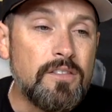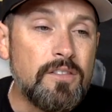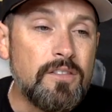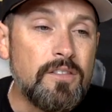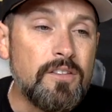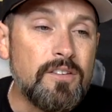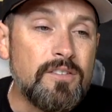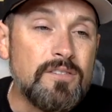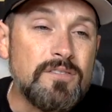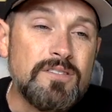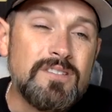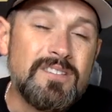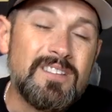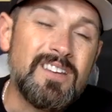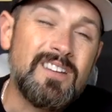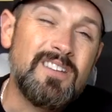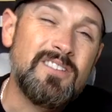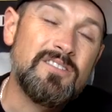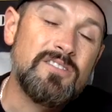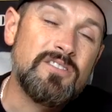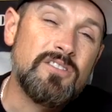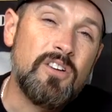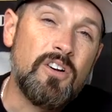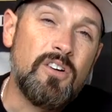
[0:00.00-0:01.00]
There's
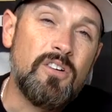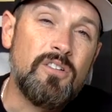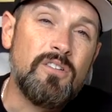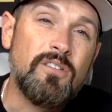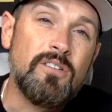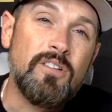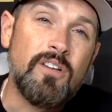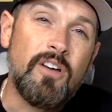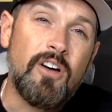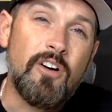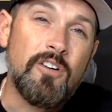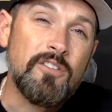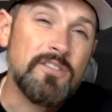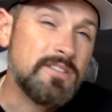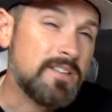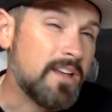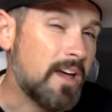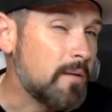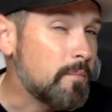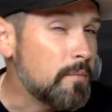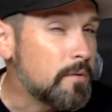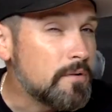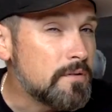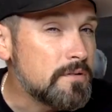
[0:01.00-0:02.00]
things called
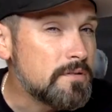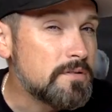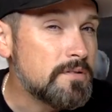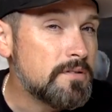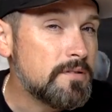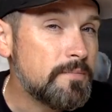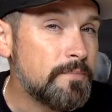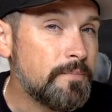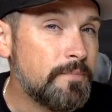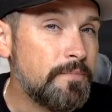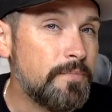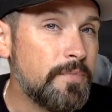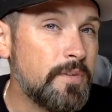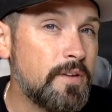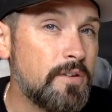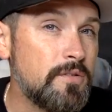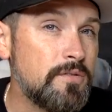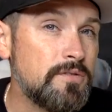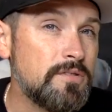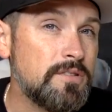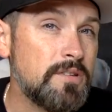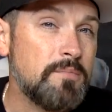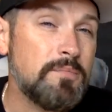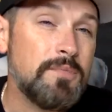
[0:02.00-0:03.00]
Alzheimer's,
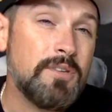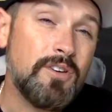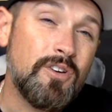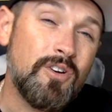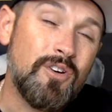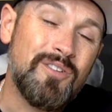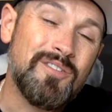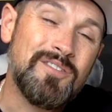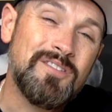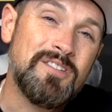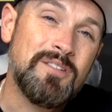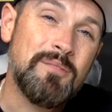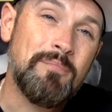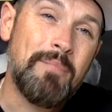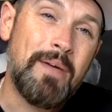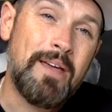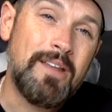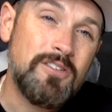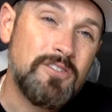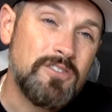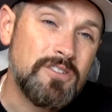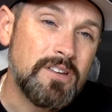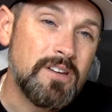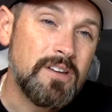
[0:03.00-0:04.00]
there's something called
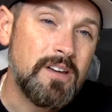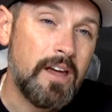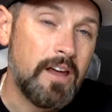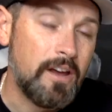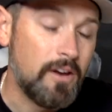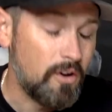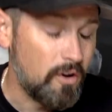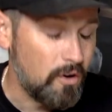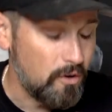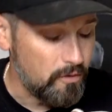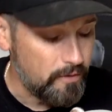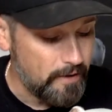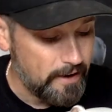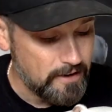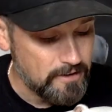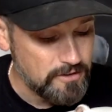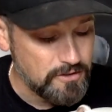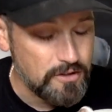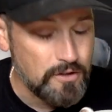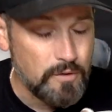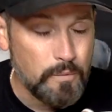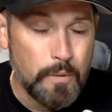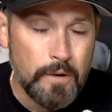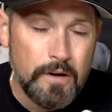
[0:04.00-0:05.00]
dementia, and Cole
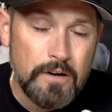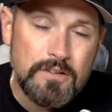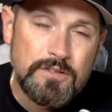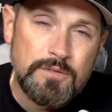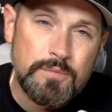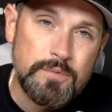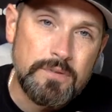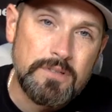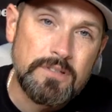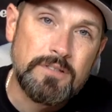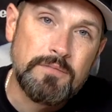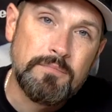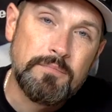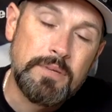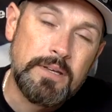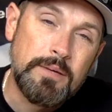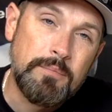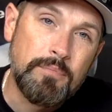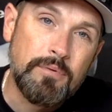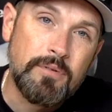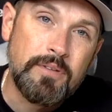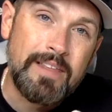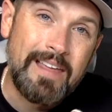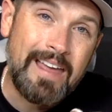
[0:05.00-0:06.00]
actually works with some
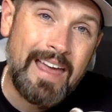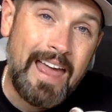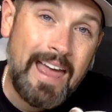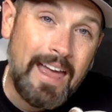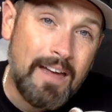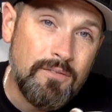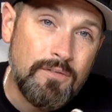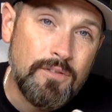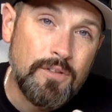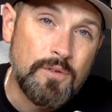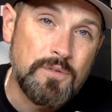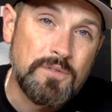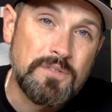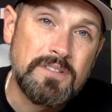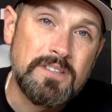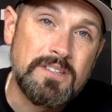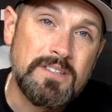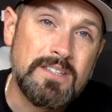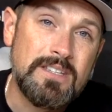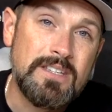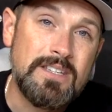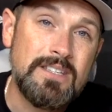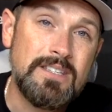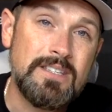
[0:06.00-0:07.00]
people that have those
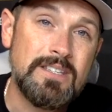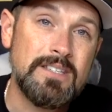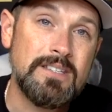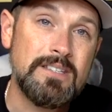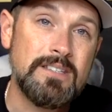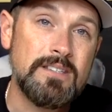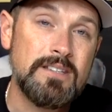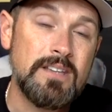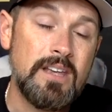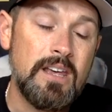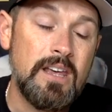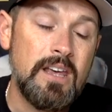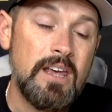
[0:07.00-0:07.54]
diseases